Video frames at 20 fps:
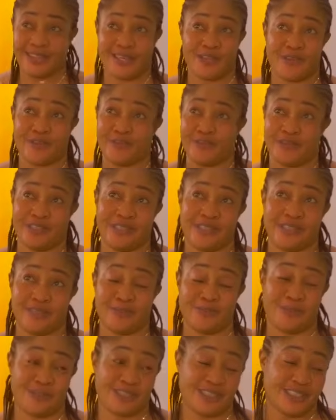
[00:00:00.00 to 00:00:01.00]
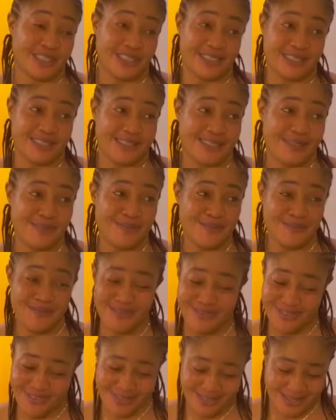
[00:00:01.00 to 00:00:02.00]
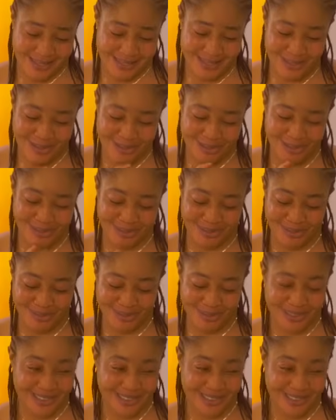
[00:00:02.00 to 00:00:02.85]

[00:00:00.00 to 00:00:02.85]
thank you for this opportunity. Thank you so